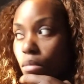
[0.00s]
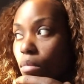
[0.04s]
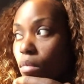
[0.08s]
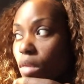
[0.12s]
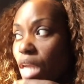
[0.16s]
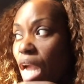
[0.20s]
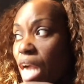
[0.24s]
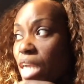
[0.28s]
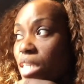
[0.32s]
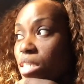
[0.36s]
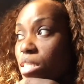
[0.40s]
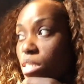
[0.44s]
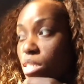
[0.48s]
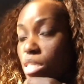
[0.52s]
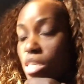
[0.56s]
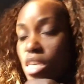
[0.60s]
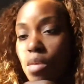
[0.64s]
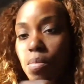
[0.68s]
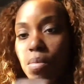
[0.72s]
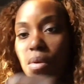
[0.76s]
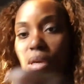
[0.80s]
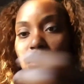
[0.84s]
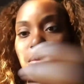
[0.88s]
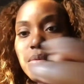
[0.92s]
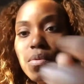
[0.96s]
I just keep
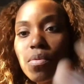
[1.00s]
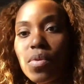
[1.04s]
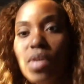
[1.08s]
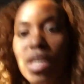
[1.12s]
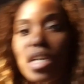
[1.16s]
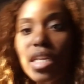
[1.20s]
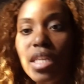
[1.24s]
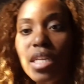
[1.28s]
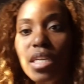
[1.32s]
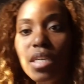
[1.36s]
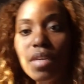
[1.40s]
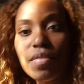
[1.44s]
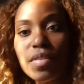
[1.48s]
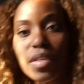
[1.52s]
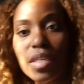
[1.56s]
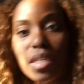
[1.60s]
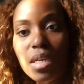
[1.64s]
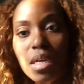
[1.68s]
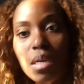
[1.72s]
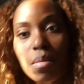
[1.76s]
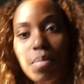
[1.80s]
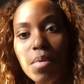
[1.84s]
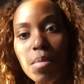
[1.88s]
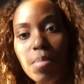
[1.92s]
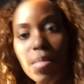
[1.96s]
everyone lifted
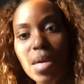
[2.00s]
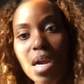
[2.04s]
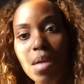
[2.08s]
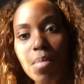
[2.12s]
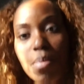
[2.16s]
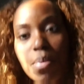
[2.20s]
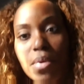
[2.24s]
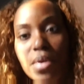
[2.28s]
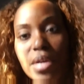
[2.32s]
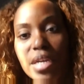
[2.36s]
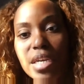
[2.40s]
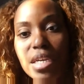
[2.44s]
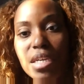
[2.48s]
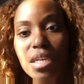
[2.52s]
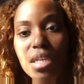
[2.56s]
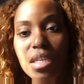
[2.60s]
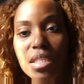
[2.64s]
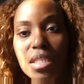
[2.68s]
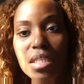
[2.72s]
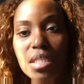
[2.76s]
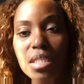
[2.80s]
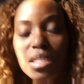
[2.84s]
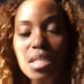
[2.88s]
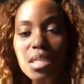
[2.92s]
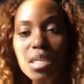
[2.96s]
up in my prayers
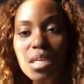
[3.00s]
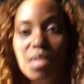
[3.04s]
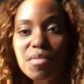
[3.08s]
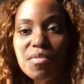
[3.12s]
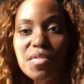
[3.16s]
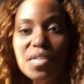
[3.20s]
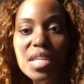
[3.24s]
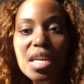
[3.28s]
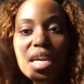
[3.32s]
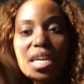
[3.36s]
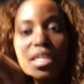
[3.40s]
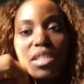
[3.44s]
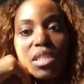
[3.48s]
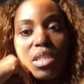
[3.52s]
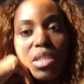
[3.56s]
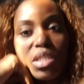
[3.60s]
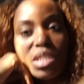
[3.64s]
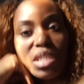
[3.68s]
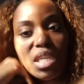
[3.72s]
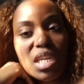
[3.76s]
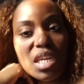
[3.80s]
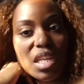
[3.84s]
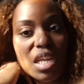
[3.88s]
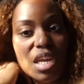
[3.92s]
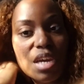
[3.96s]
and stuff, and I just
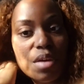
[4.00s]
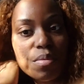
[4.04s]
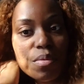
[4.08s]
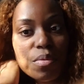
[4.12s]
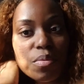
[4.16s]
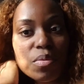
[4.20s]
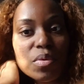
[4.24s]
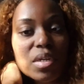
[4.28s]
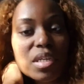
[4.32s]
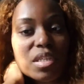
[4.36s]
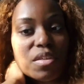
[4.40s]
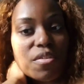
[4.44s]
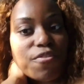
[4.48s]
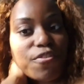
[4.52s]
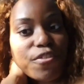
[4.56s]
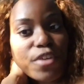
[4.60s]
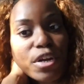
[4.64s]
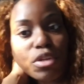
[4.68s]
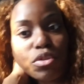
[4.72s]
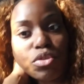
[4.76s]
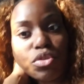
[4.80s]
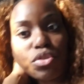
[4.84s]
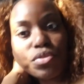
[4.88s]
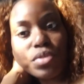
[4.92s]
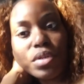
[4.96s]
send everyone a
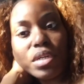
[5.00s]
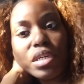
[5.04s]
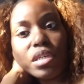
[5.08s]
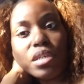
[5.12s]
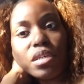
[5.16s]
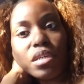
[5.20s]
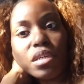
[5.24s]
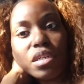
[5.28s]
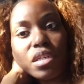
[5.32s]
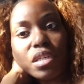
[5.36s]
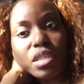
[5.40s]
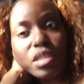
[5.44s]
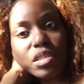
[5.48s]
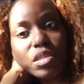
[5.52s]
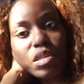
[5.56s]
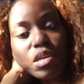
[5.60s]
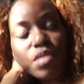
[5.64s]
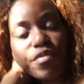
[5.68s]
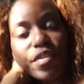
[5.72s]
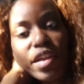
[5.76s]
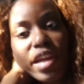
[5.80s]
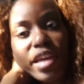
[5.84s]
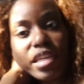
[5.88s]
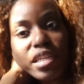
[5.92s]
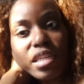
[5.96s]
virtue hug and stuff
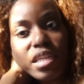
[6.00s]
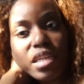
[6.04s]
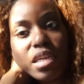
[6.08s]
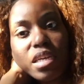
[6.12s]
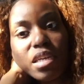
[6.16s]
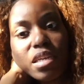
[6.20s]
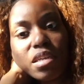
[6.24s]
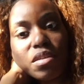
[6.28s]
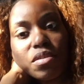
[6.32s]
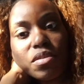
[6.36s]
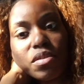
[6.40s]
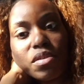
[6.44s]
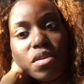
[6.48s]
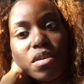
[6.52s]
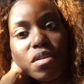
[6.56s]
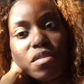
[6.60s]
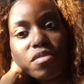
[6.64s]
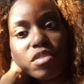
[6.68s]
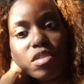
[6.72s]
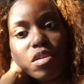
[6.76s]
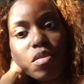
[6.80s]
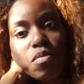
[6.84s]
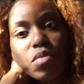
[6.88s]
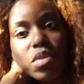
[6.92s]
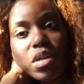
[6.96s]
like that. You know, if
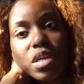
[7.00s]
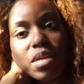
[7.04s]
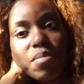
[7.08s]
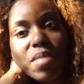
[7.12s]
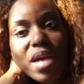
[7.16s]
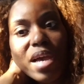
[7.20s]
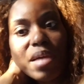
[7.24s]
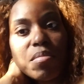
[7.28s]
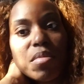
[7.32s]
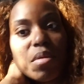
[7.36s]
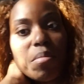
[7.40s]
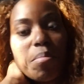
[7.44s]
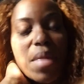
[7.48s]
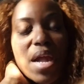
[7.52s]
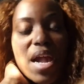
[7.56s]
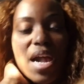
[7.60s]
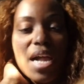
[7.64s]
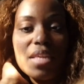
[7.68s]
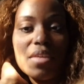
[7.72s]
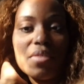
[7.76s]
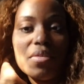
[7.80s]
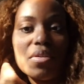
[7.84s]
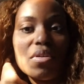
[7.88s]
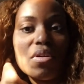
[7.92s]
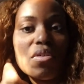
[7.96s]
someone might be
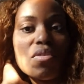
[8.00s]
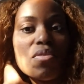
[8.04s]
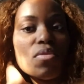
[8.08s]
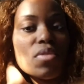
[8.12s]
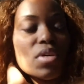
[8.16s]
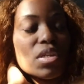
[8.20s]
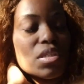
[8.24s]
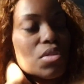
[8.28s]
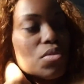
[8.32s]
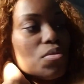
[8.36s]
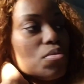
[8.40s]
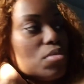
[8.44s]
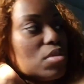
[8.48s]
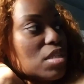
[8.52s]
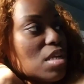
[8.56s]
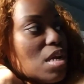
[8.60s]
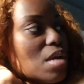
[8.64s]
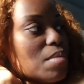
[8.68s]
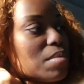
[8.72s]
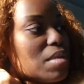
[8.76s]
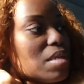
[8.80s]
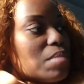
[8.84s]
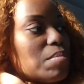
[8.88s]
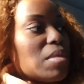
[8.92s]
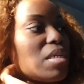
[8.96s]
battling or going through
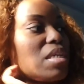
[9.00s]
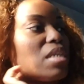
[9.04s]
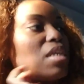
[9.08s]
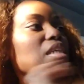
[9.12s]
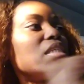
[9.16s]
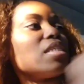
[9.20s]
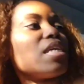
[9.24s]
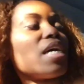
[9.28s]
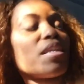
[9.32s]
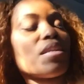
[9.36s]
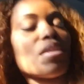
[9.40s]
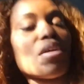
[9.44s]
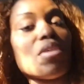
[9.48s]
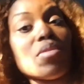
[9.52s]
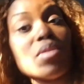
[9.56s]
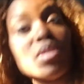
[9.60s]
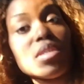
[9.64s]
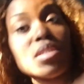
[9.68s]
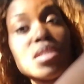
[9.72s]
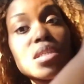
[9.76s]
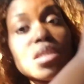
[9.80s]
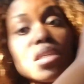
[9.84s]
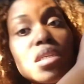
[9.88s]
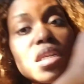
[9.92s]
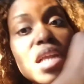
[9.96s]
something, because I know
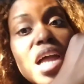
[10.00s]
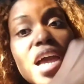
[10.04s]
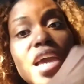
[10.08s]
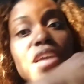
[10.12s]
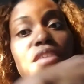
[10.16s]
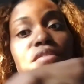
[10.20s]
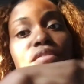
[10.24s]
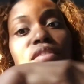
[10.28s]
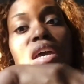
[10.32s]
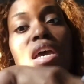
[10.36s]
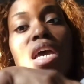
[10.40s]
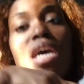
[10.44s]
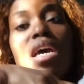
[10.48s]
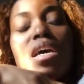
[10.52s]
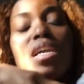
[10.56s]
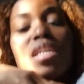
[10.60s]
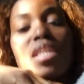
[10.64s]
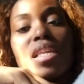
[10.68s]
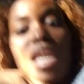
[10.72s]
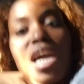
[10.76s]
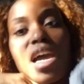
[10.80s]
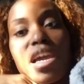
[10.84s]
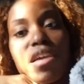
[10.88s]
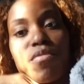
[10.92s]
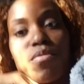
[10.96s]
it's life.
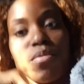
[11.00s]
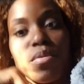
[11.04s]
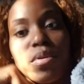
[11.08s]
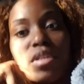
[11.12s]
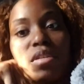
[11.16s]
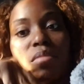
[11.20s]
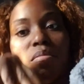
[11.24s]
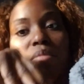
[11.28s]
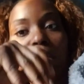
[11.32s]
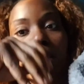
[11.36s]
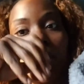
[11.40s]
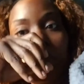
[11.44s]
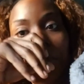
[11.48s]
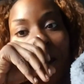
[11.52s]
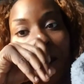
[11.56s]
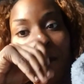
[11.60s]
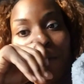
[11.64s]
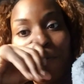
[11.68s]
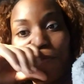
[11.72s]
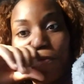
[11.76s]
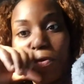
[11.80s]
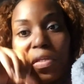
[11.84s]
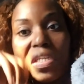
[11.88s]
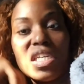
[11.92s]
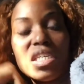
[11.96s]
Life really been
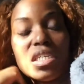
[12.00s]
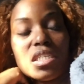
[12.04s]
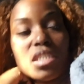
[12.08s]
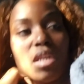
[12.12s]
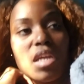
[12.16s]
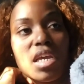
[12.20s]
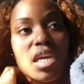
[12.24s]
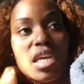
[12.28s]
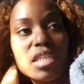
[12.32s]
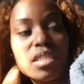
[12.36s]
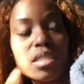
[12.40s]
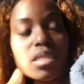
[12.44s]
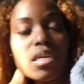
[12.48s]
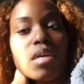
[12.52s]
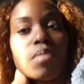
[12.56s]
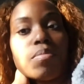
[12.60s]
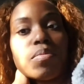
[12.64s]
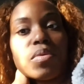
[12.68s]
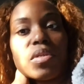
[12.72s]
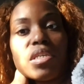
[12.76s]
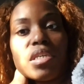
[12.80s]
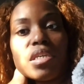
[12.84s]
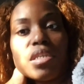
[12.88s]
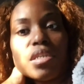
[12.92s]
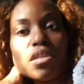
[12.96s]
life in these last couple
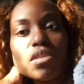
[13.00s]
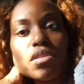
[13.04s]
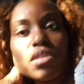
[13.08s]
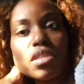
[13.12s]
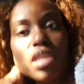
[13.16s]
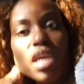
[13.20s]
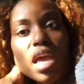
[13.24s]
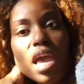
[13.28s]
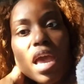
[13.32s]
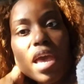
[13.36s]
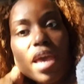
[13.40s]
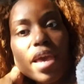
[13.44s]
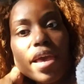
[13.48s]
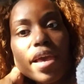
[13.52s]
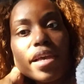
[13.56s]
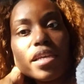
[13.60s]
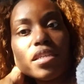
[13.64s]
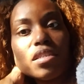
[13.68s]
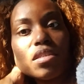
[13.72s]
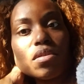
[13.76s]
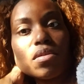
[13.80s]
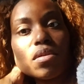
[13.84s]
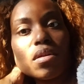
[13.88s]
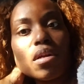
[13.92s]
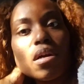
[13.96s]
years. It
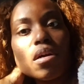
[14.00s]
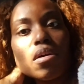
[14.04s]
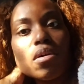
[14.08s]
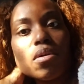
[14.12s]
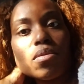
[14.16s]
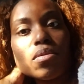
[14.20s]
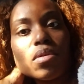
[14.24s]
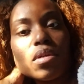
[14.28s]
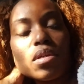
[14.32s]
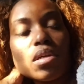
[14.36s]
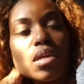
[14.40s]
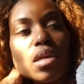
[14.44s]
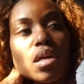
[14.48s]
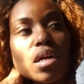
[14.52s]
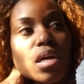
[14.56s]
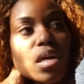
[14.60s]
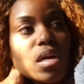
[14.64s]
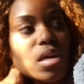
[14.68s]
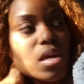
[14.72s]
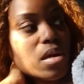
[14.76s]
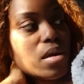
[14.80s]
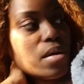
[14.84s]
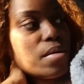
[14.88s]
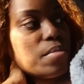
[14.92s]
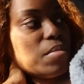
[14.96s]
has, you know, the
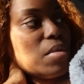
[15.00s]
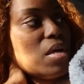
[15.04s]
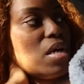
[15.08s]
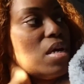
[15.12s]
um,